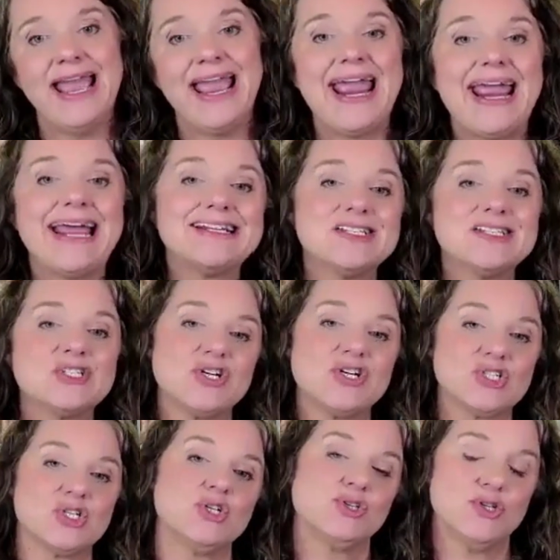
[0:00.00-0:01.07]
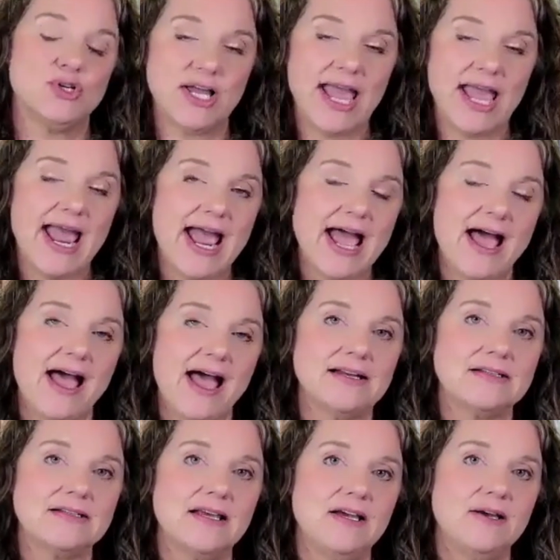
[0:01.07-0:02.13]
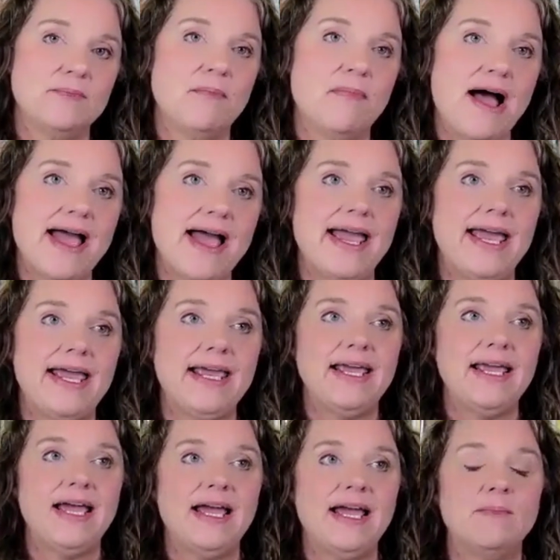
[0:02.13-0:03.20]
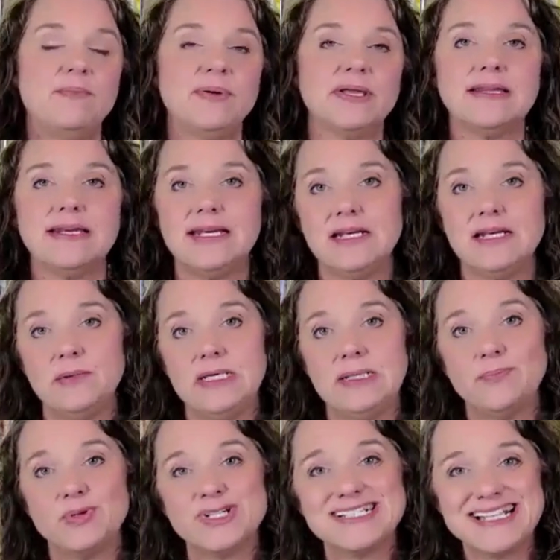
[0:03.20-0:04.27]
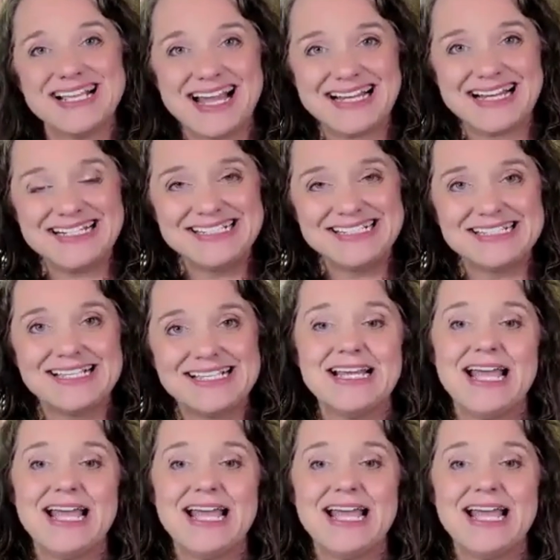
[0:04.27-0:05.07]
and start to look at my ability to be precise